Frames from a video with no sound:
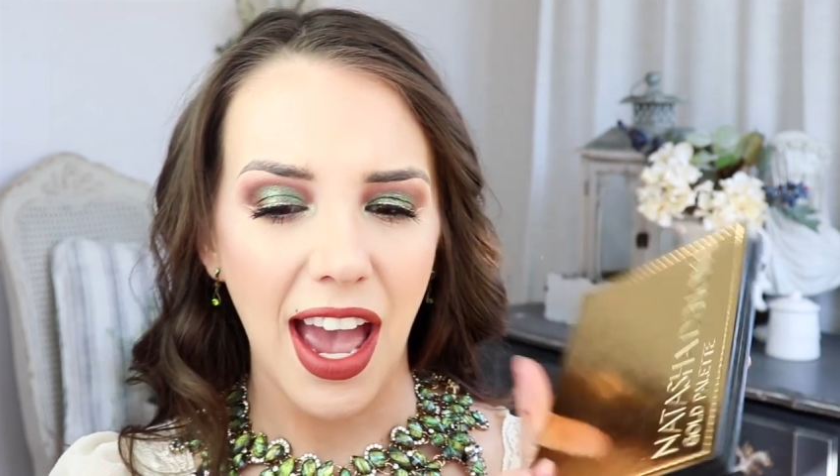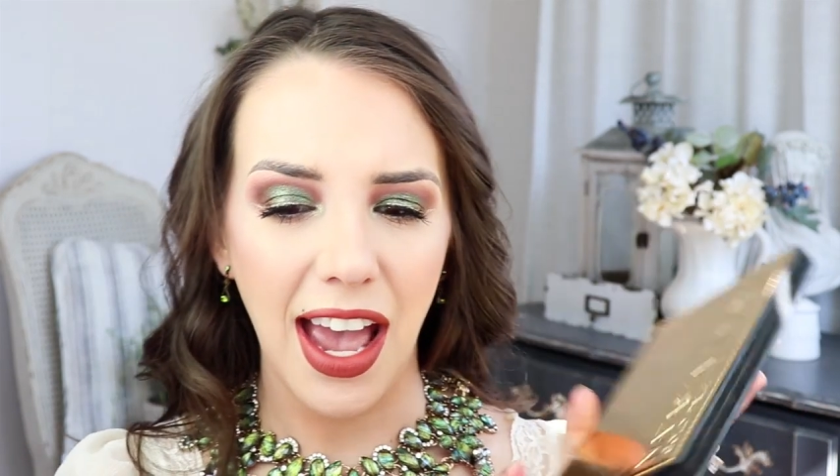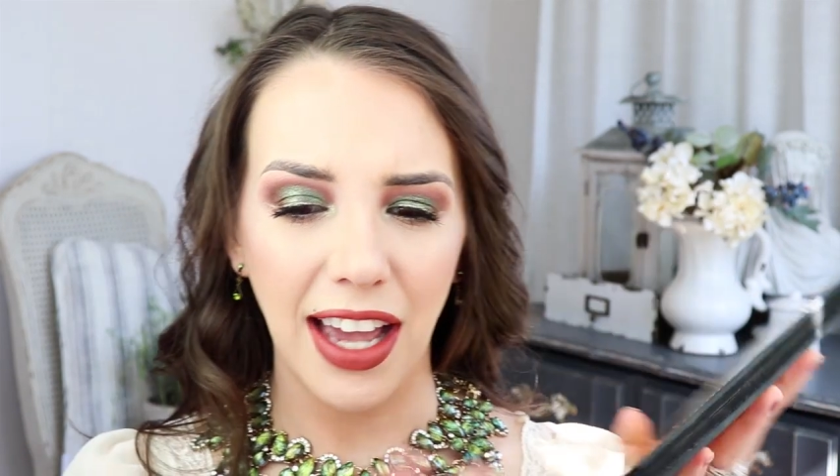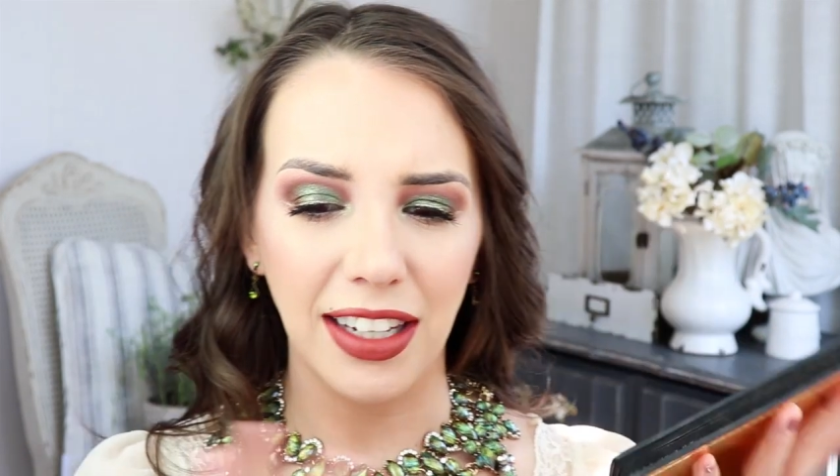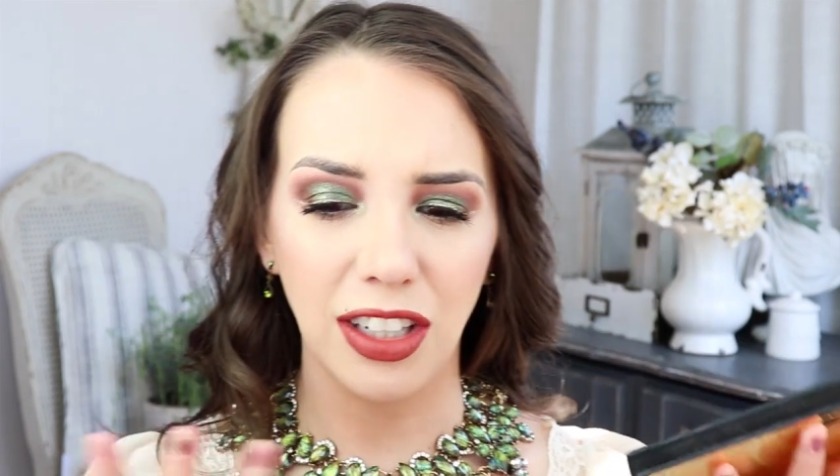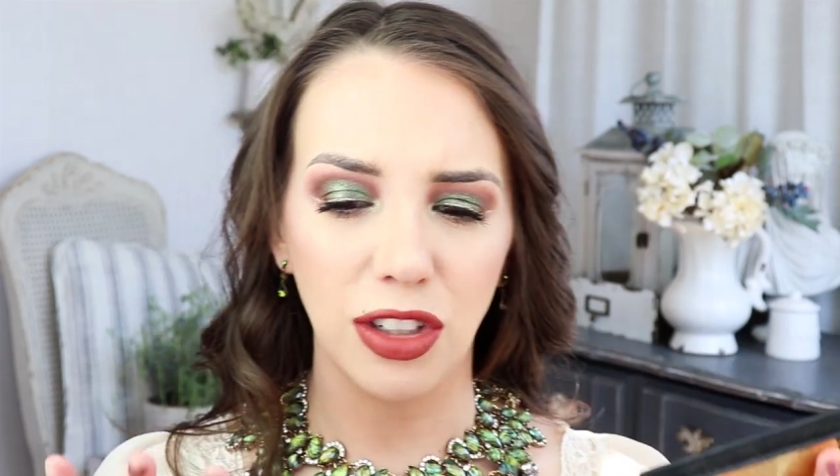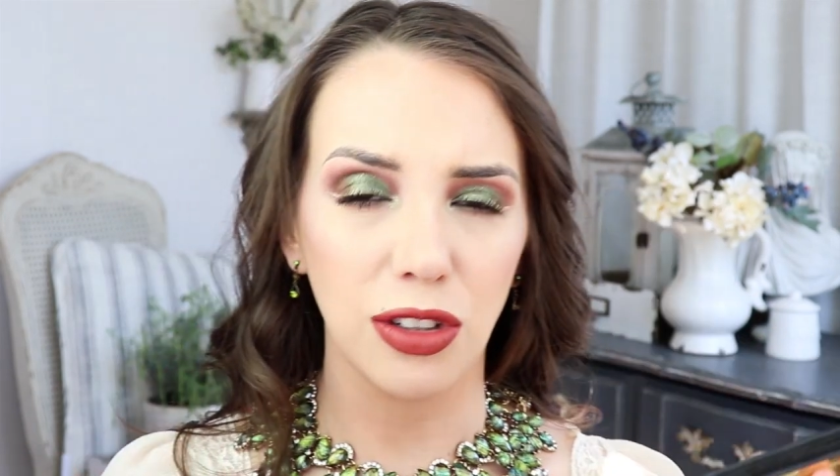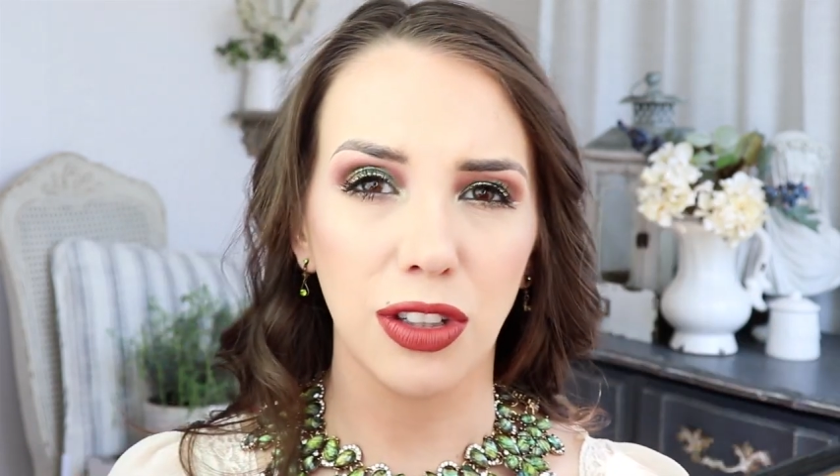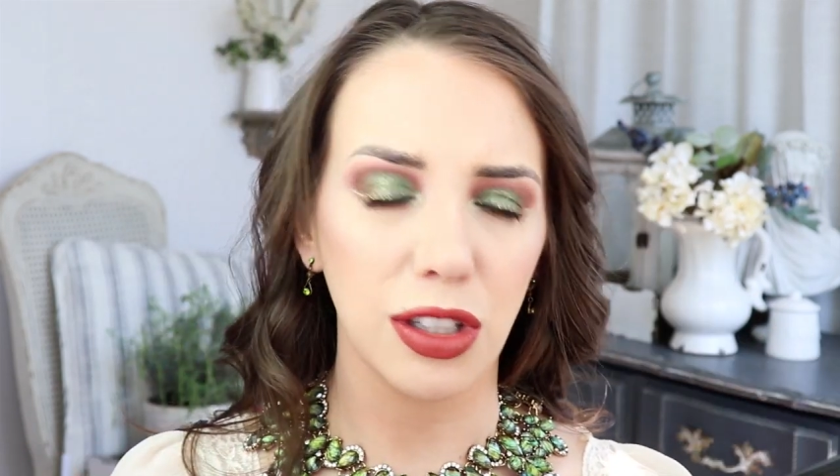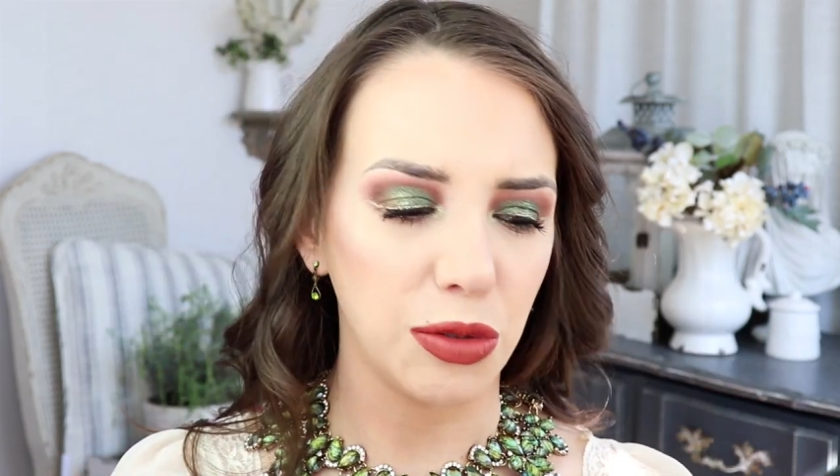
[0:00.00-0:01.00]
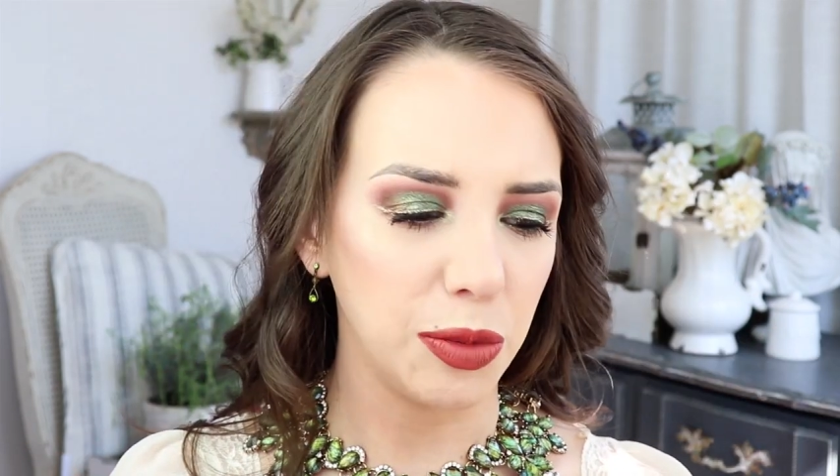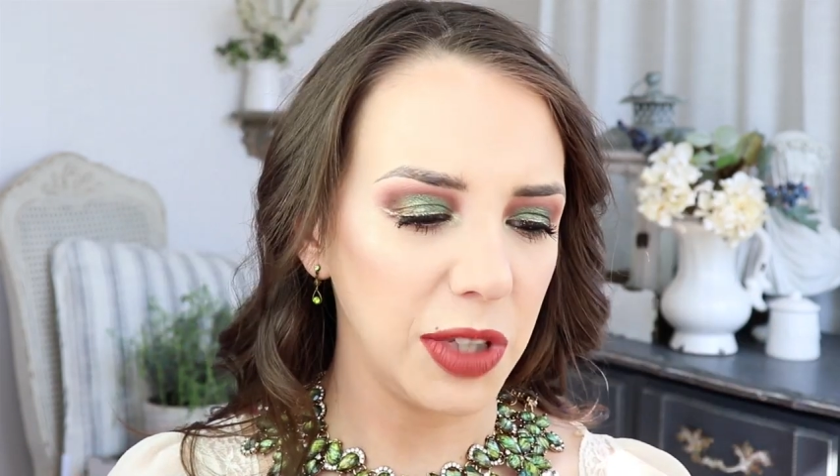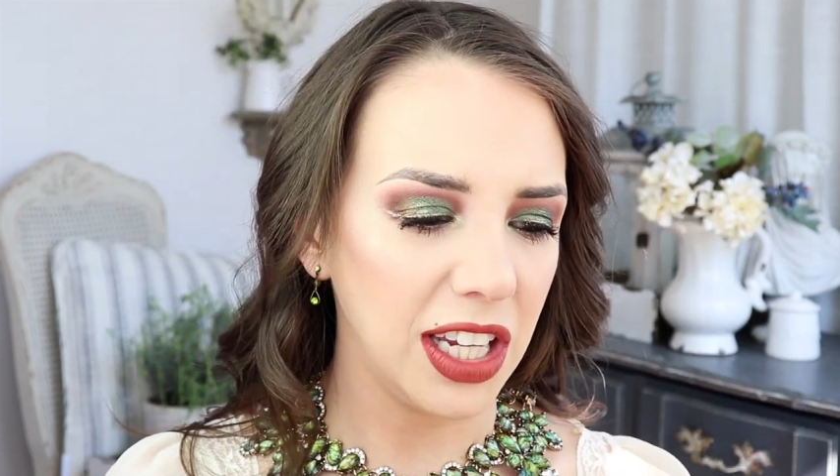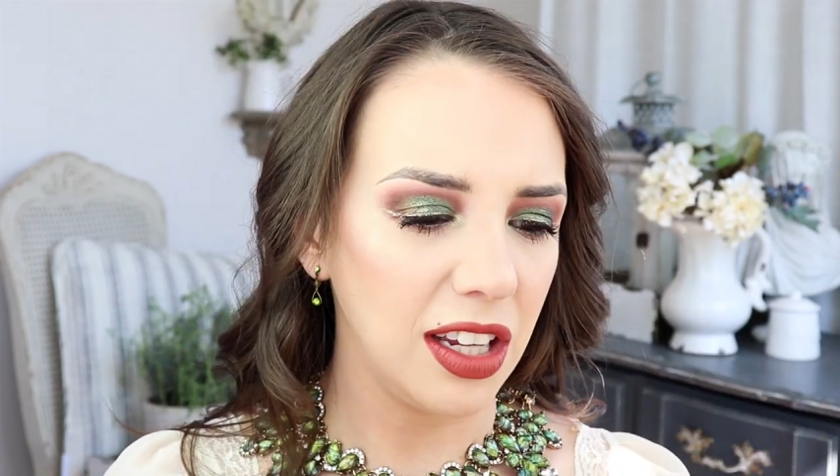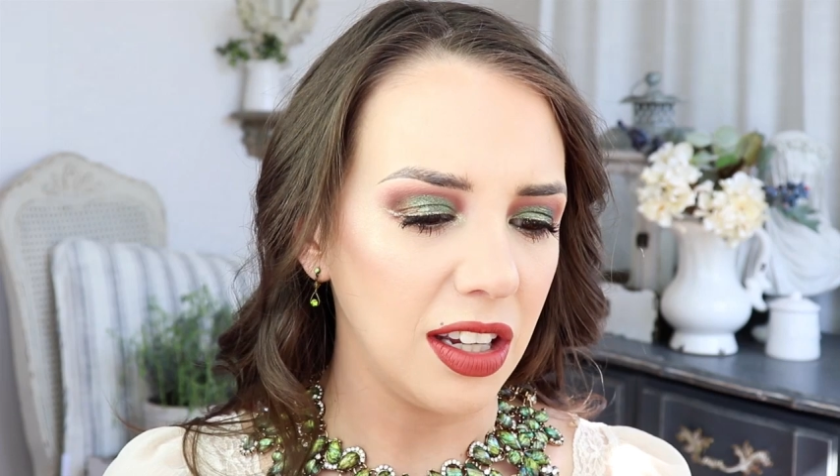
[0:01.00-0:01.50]
and your look will
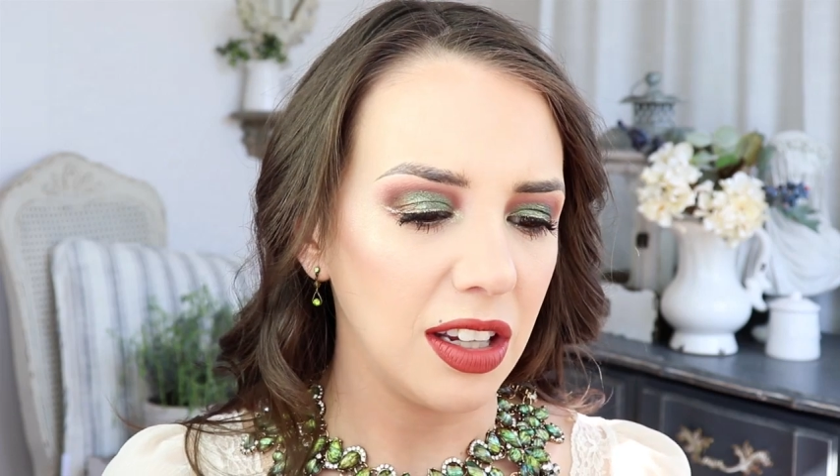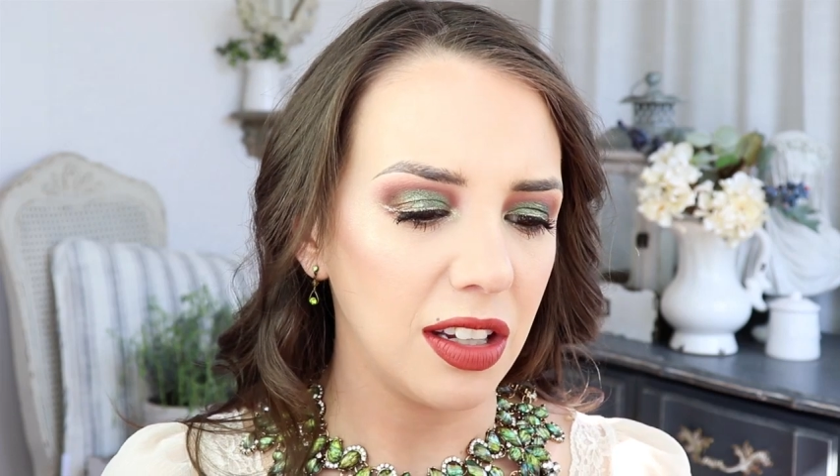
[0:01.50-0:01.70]
be